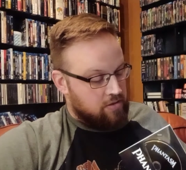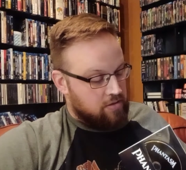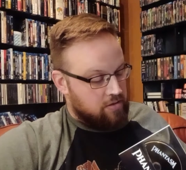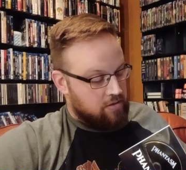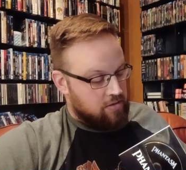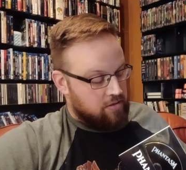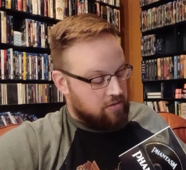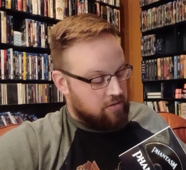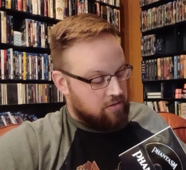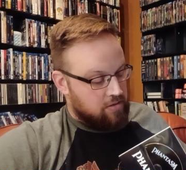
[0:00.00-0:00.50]

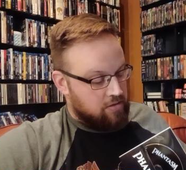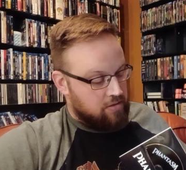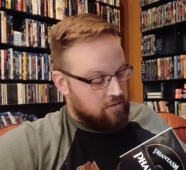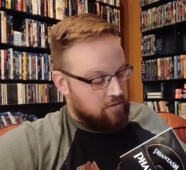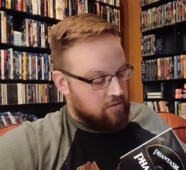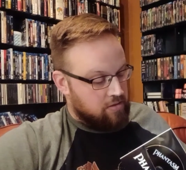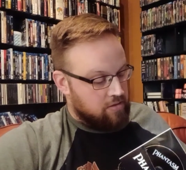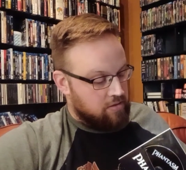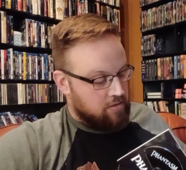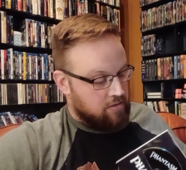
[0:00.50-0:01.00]

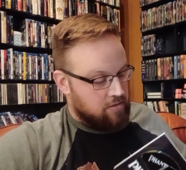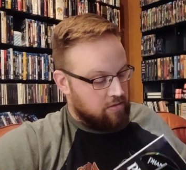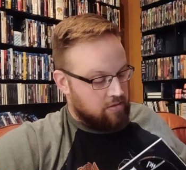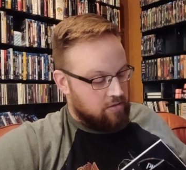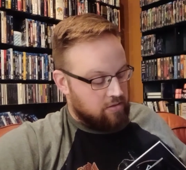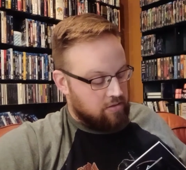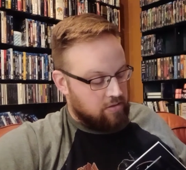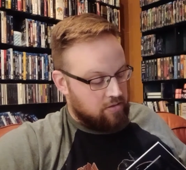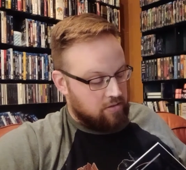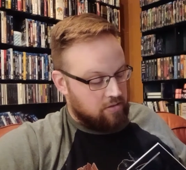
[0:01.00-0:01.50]

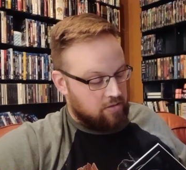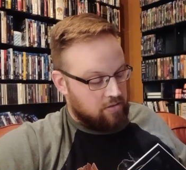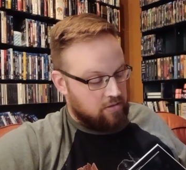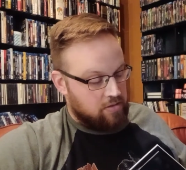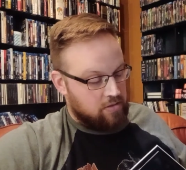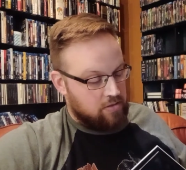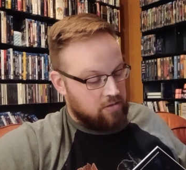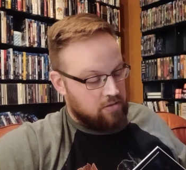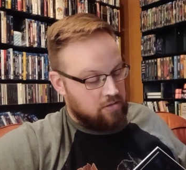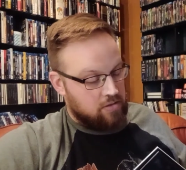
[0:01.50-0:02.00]

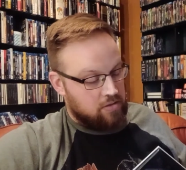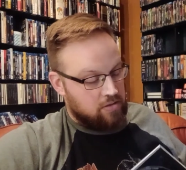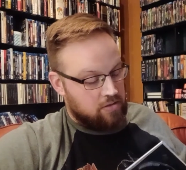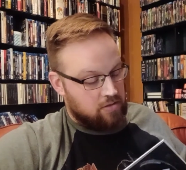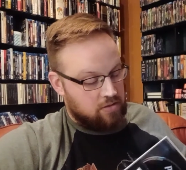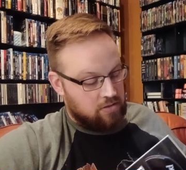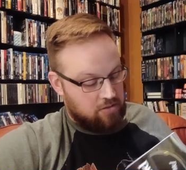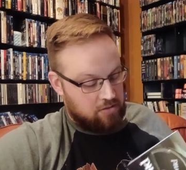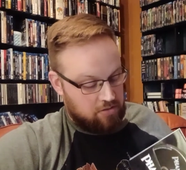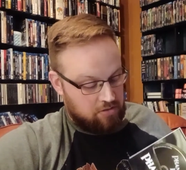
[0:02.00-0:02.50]

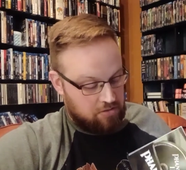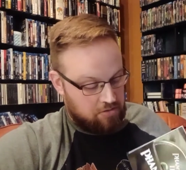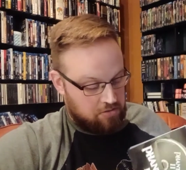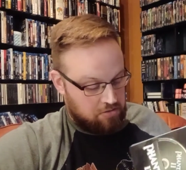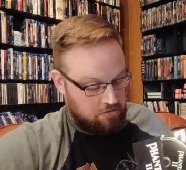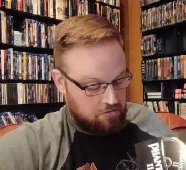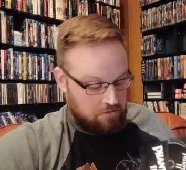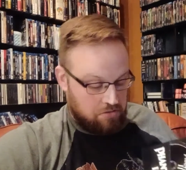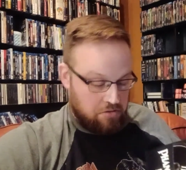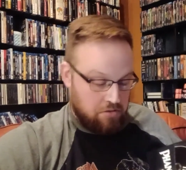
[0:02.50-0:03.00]

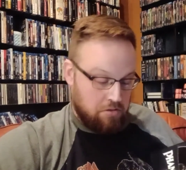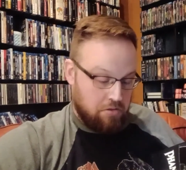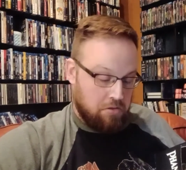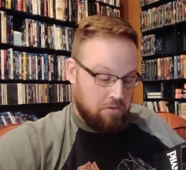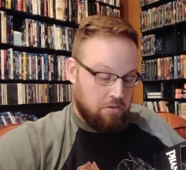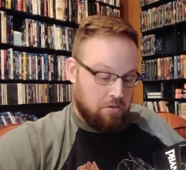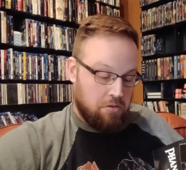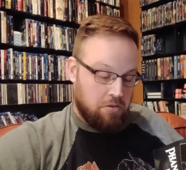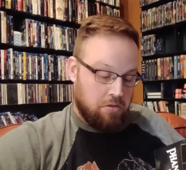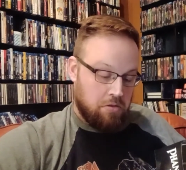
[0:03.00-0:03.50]

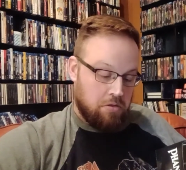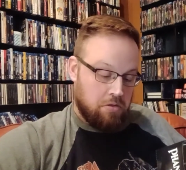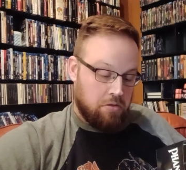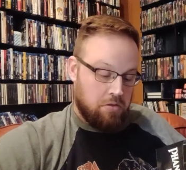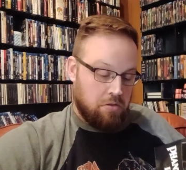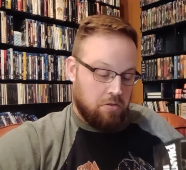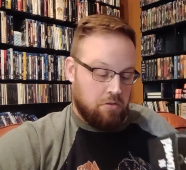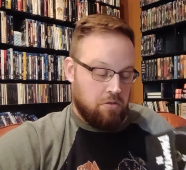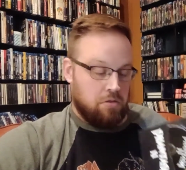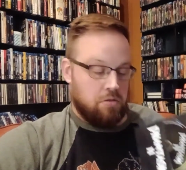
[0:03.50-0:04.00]

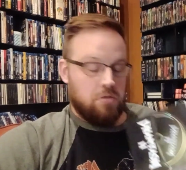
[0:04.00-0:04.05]
Nothing is said.